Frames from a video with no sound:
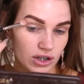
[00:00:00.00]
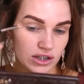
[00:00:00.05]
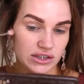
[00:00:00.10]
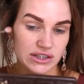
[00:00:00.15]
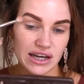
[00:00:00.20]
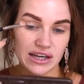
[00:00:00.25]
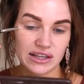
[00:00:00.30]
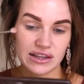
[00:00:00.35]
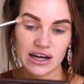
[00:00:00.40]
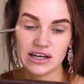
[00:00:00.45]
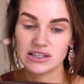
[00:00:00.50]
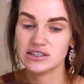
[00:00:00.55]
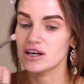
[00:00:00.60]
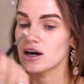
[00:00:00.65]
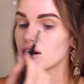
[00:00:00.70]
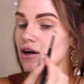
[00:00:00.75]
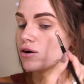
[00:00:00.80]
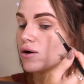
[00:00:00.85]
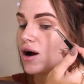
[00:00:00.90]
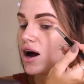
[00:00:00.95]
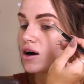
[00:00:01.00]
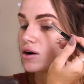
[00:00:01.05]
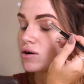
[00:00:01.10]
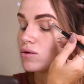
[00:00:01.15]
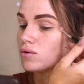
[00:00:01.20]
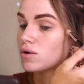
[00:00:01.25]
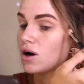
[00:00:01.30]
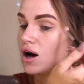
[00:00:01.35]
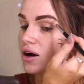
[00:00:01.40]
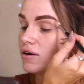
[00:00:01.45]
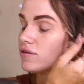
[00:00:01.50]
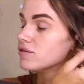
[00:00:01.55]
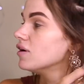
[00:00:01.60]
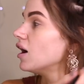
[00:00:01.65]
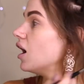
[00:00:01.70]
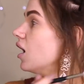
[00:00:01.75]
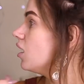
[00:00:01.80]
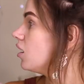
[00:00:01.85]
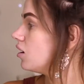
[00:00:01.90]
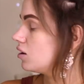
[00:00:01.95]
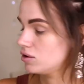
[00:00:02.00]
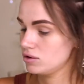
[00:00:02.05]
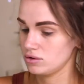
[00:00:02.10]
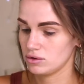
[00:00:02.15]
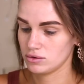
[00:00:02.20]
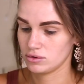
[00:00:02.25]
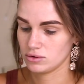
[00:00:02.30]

gonna take that shadow out quite far.